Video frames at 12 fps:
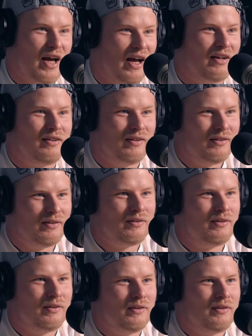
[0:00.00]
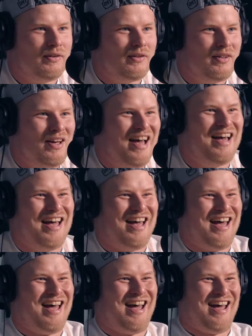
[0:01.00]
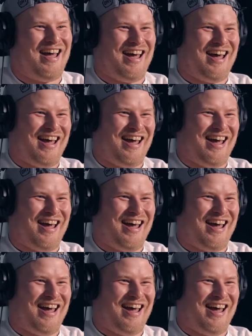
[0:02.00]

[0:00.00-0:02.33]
Yeah, he goes, tell him I love him. Tell him hello.